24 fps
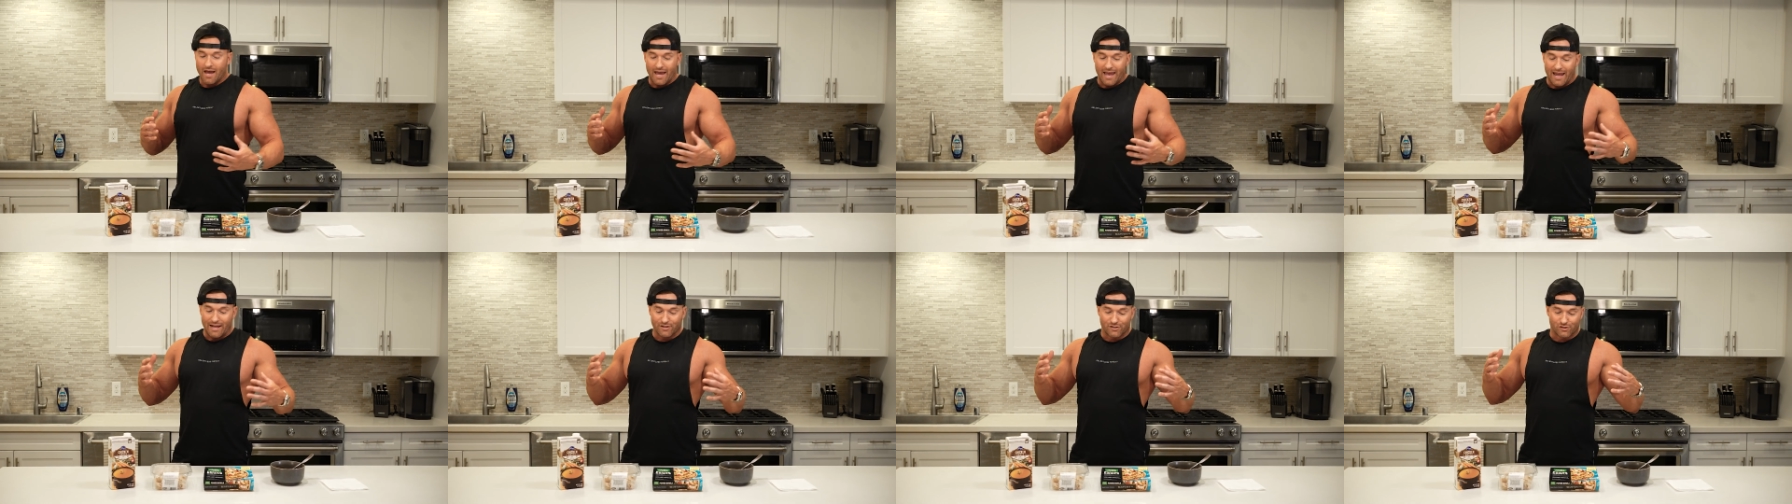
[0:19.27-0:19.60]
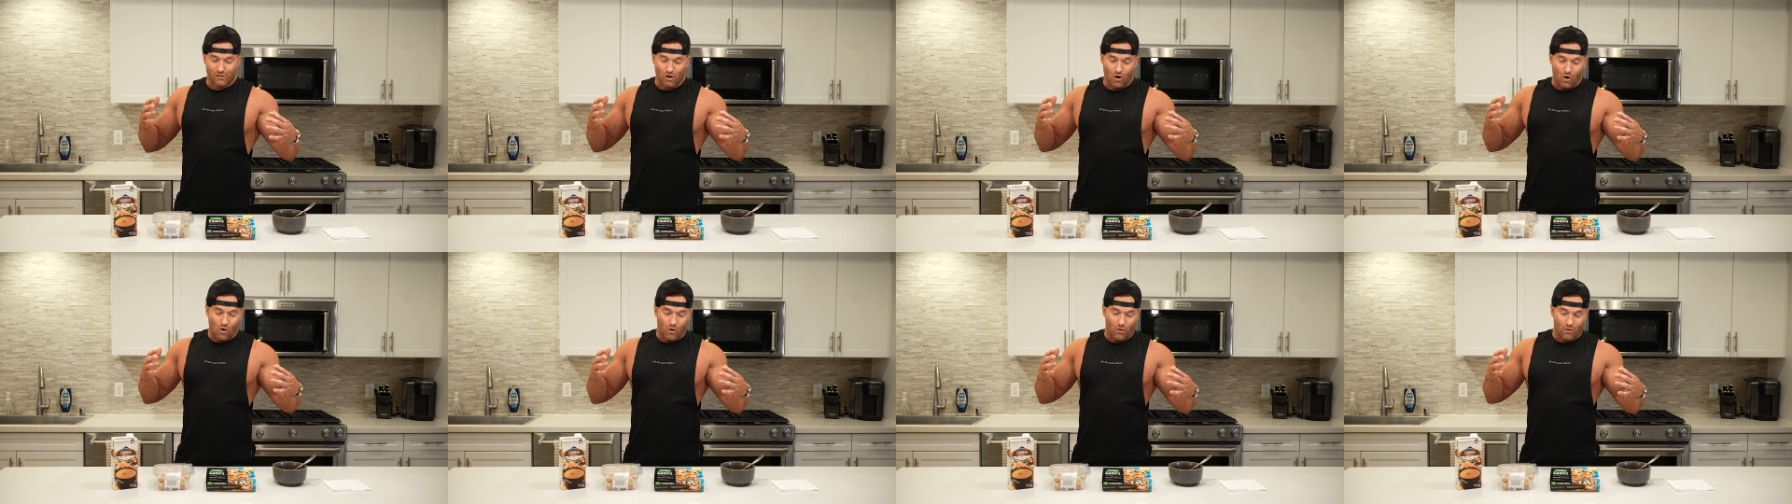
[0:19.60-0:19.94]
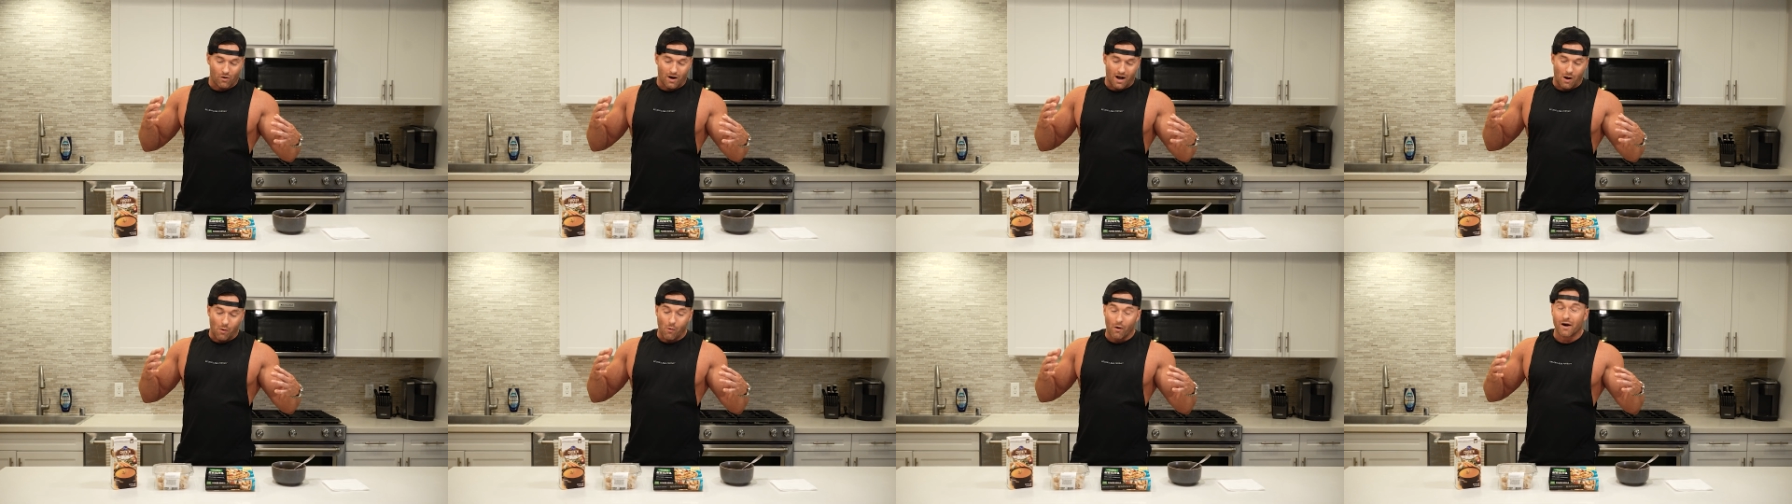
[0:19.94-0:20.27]
And
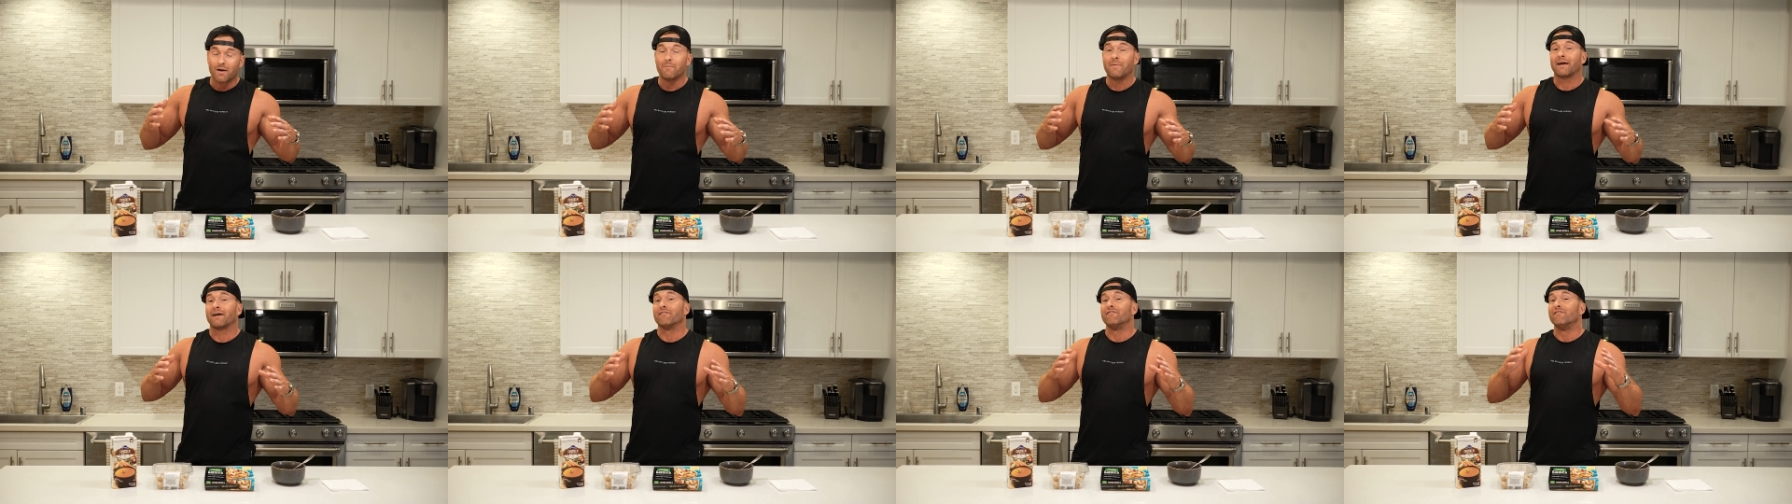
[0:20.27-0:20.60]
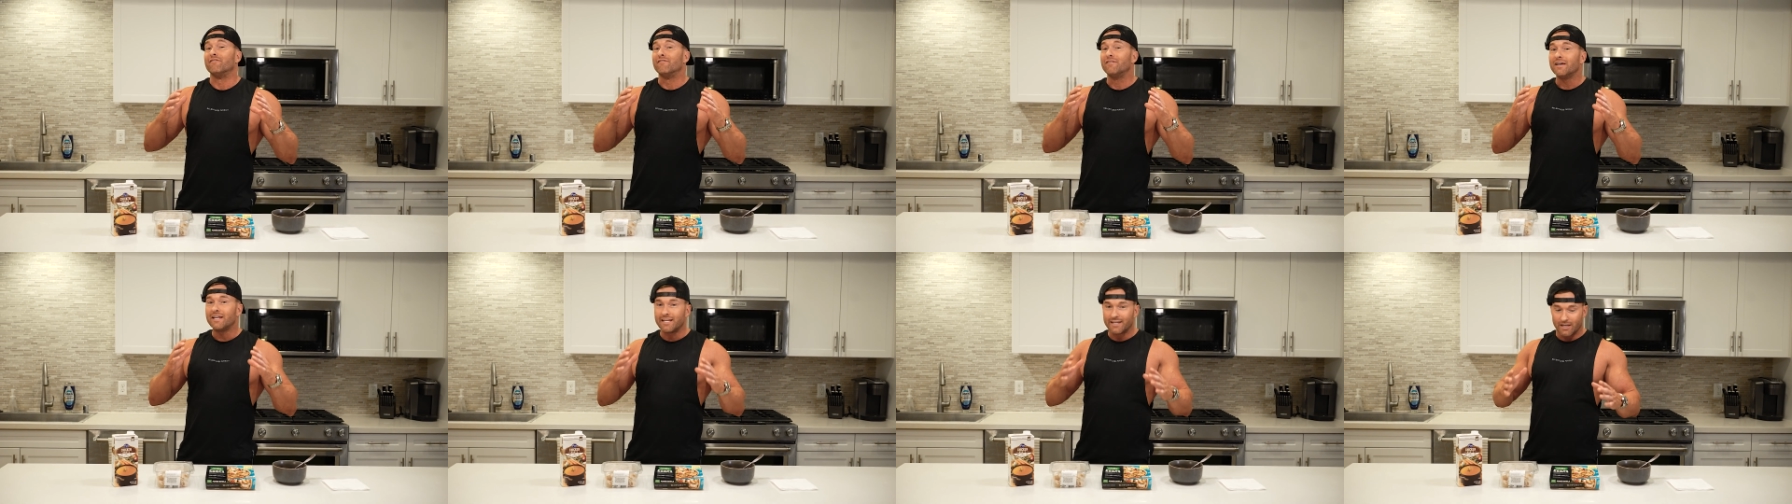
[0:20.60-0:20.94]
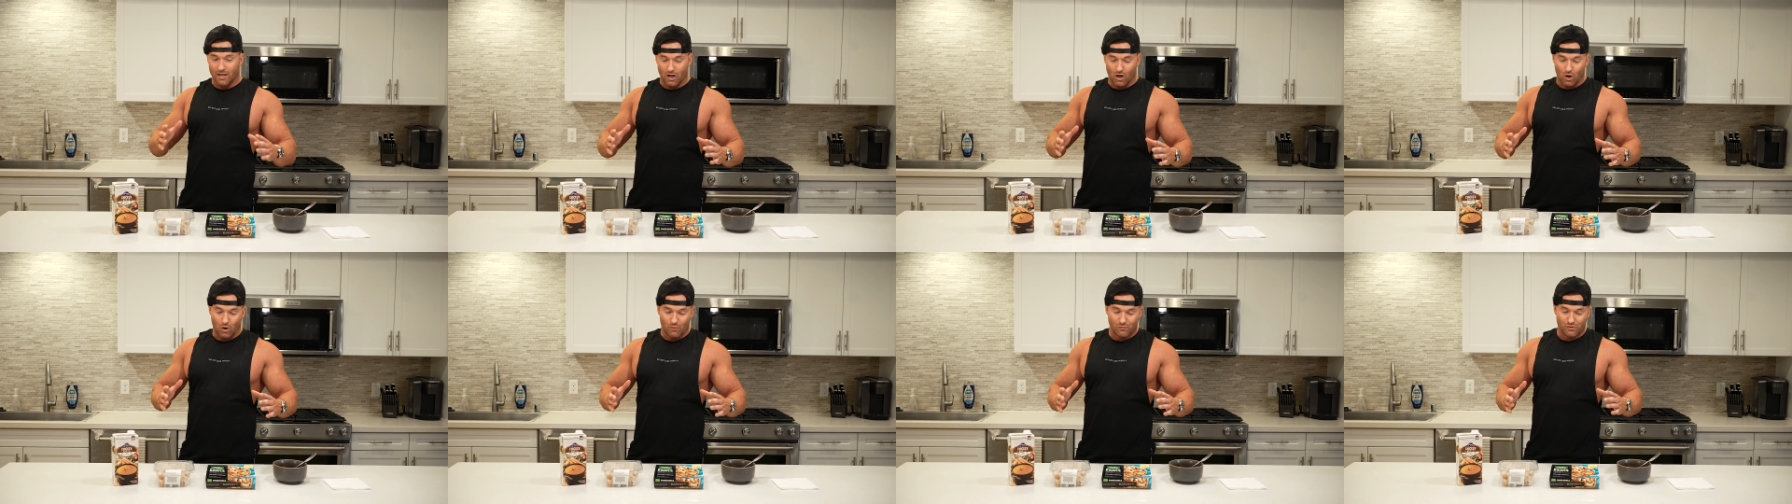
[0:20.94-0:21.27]
so I want to make a
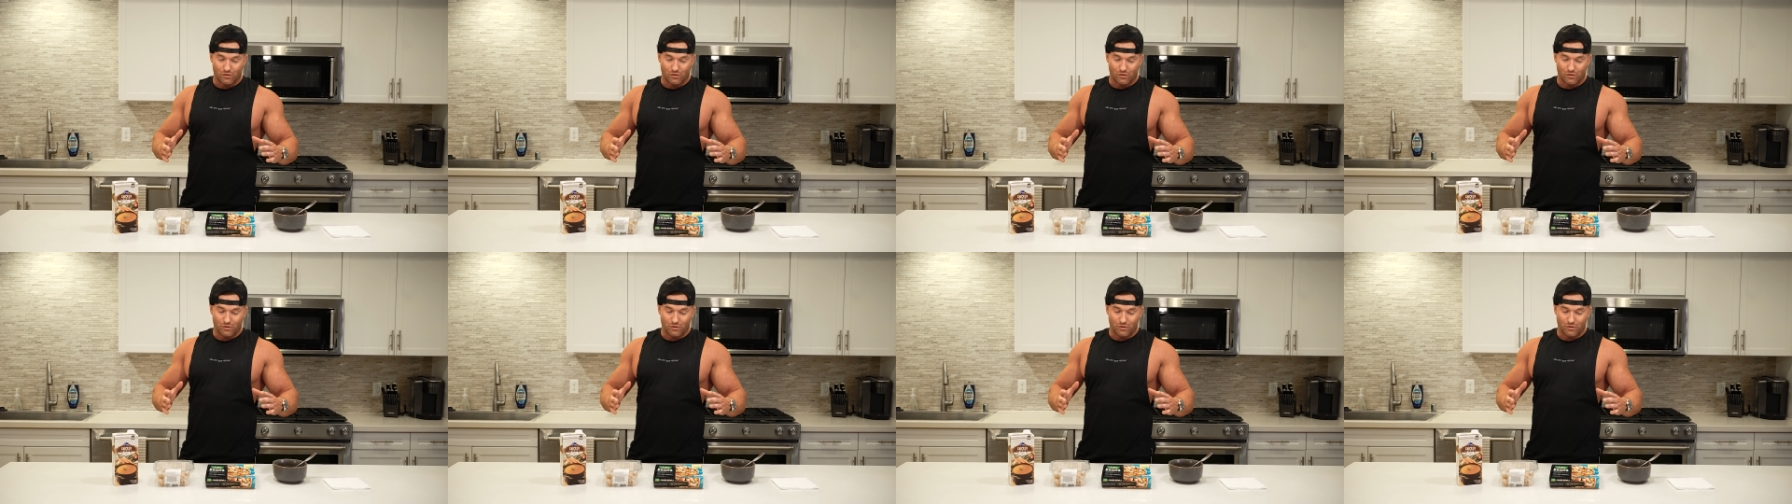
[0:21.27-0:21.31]
video